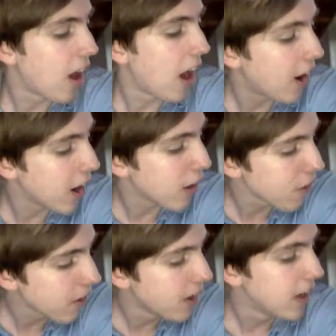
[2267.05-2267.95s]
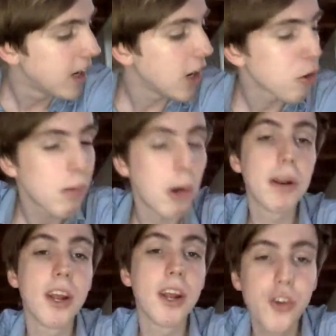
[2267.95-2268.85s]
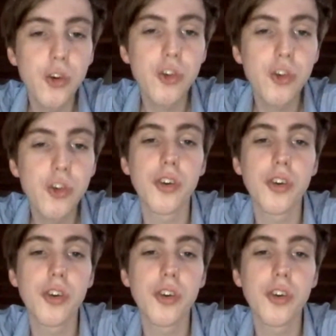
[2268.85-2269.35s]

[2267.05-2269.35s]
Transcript: However, at the moment they choose